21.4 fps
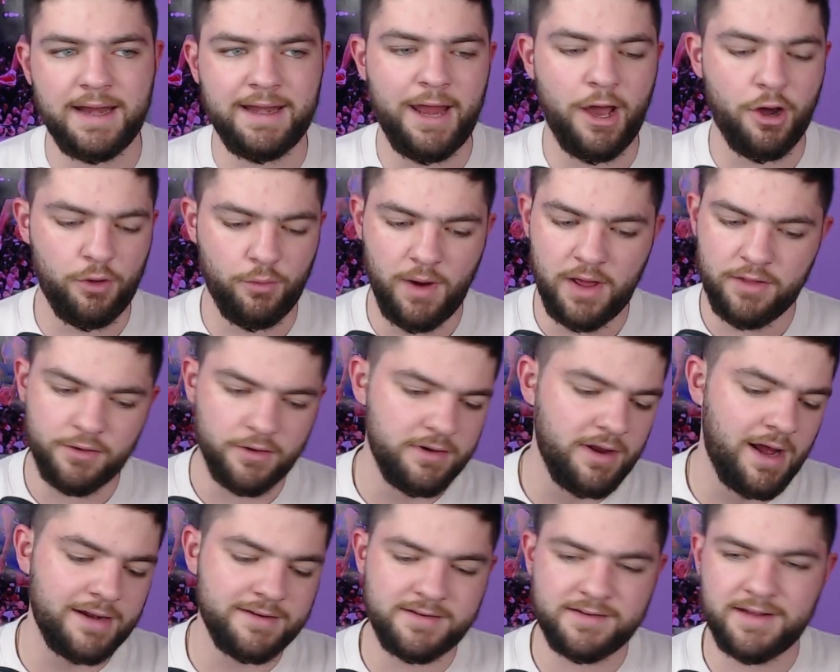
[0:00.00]
Now, whether or
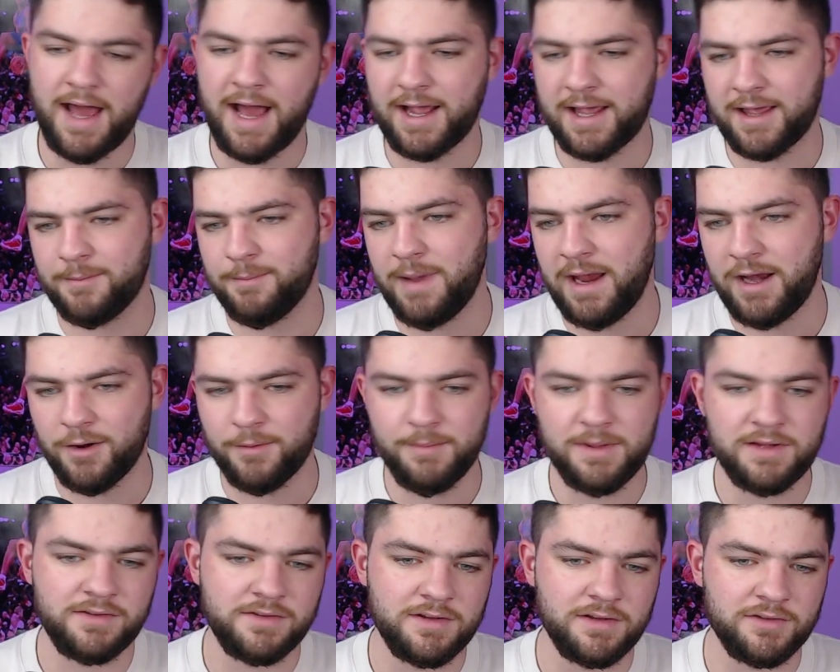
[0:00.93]
not Siakam made or
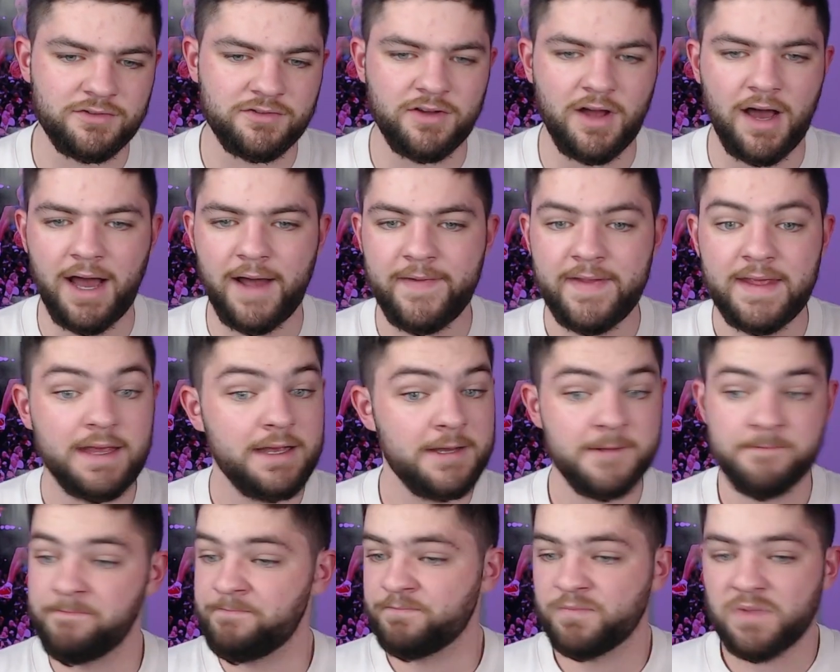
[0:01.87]
missed this shot,
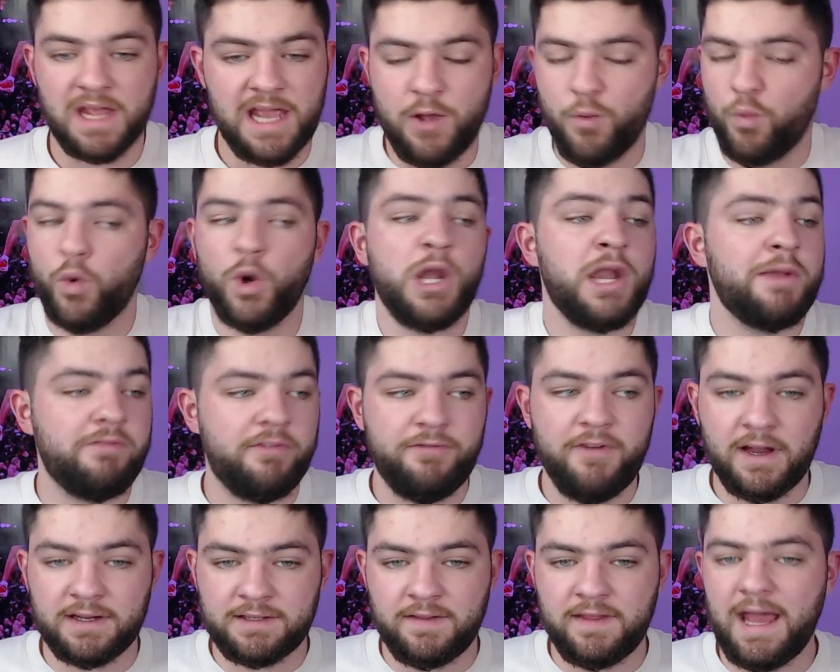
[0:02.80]
it wouldn't have
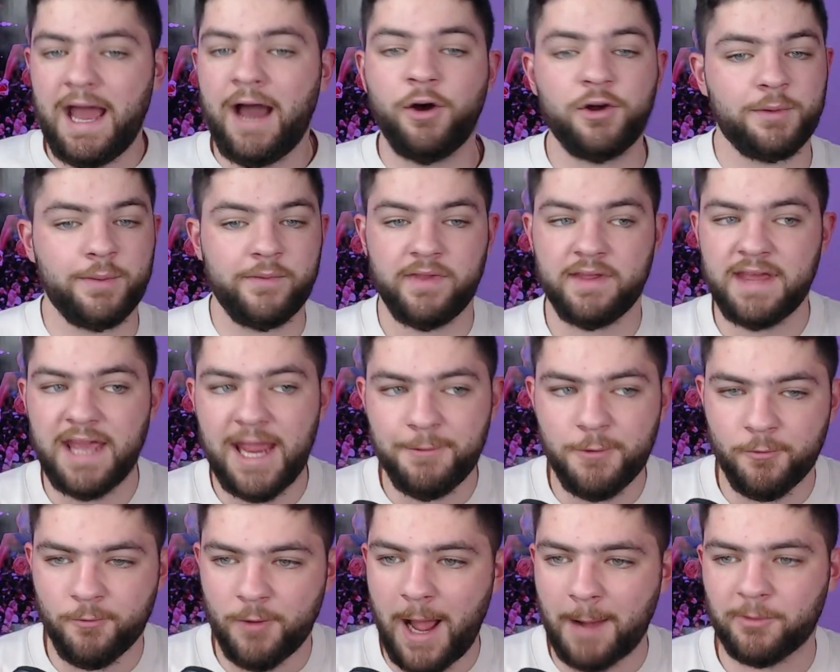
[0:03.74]
affected the outcome of the game.
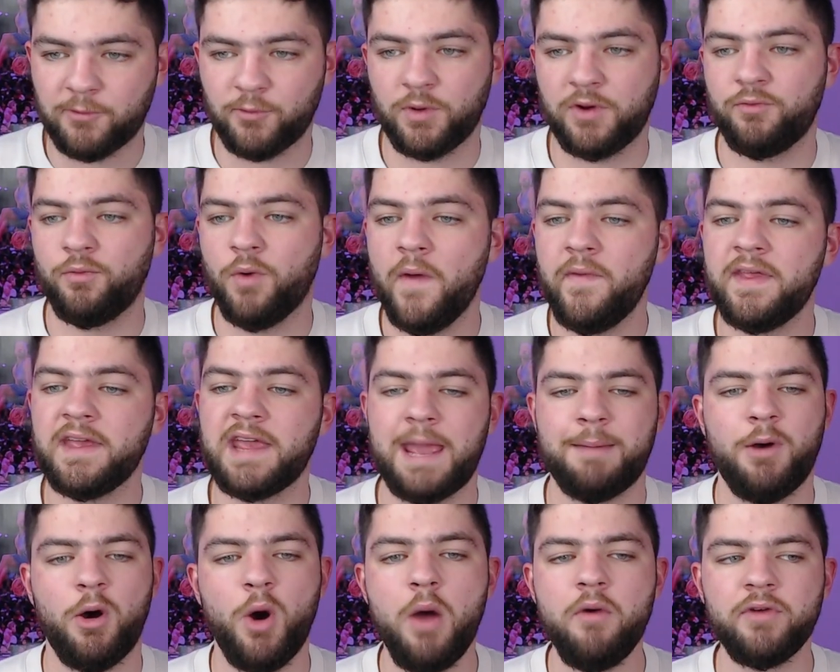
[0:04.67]
The Raptors would have won the
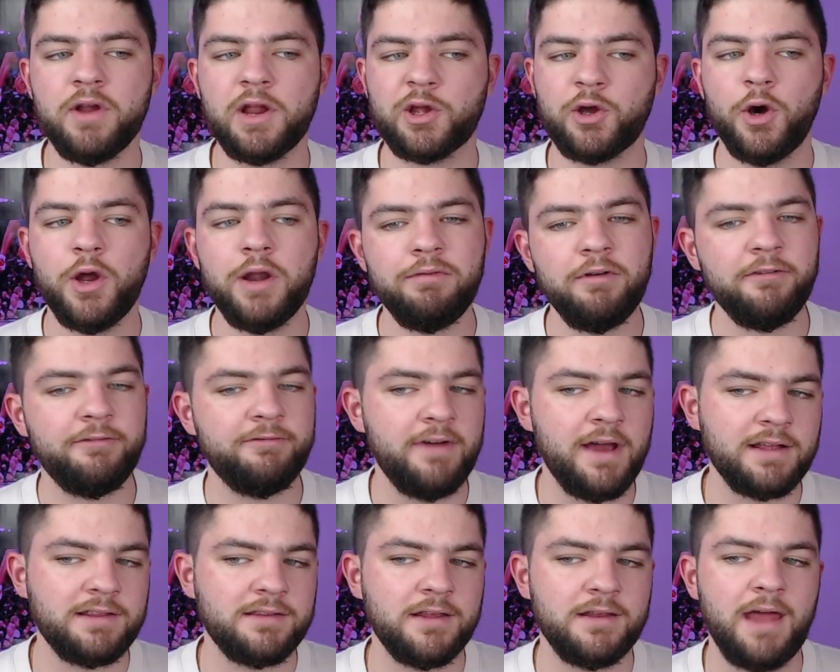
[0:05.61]
game. However, it could have
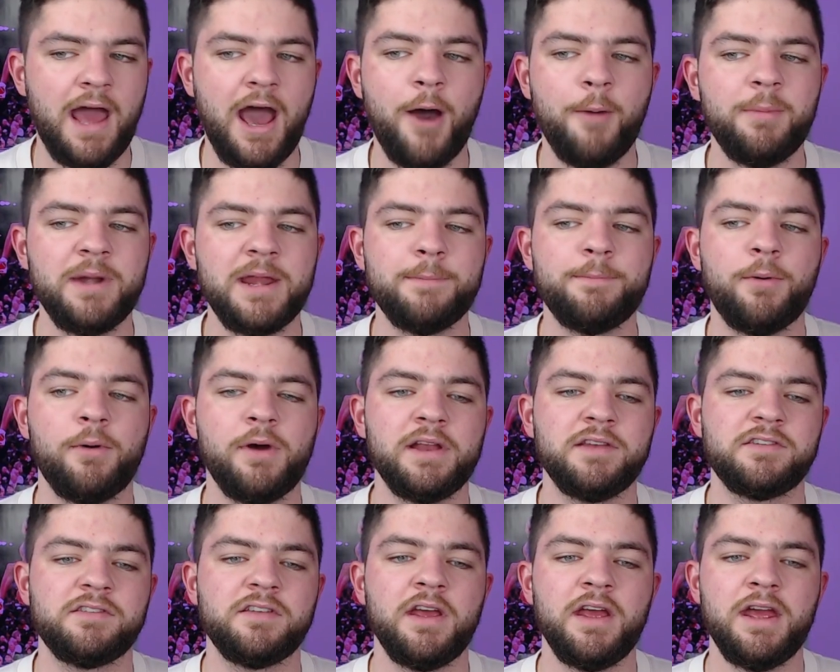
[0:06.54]
affected how many
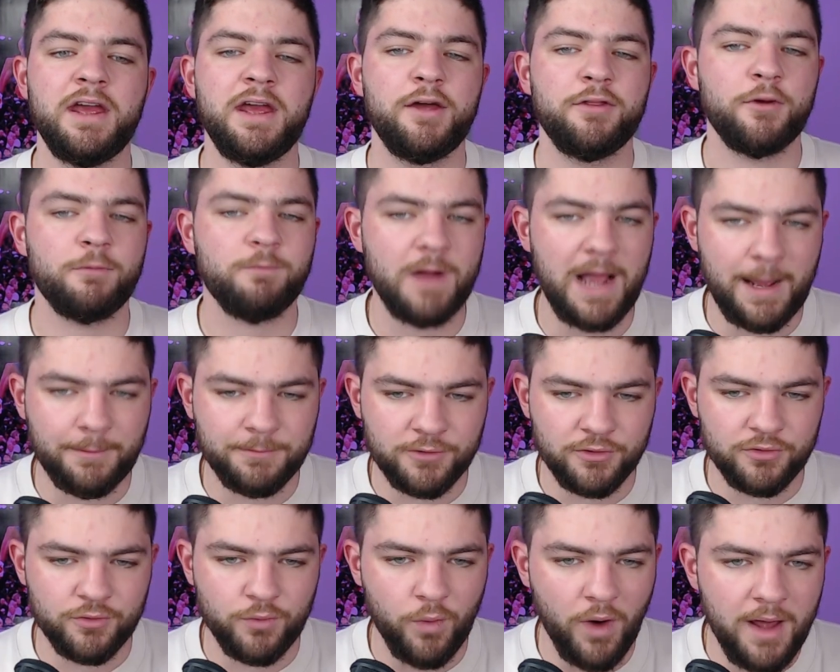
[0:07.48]
points the
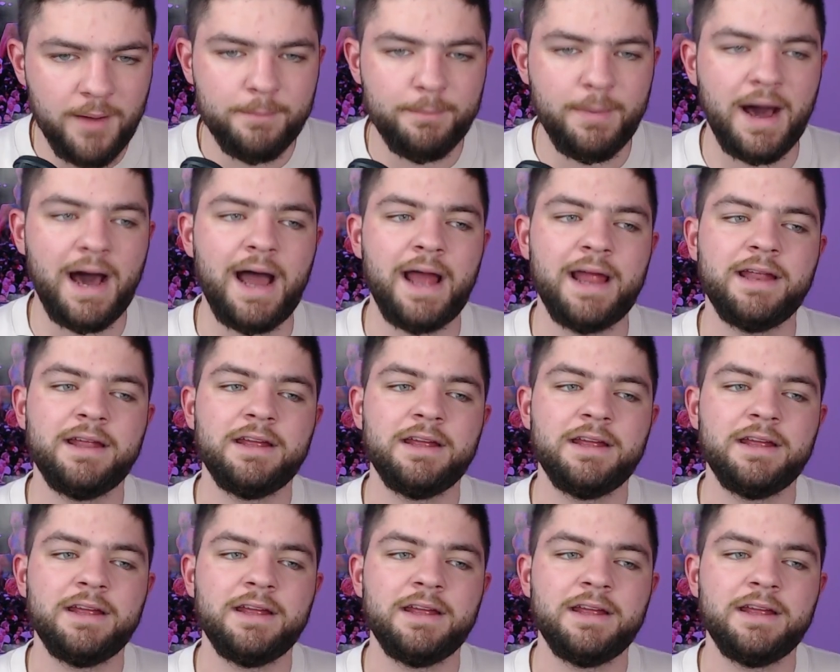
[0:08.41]
Raptors won by.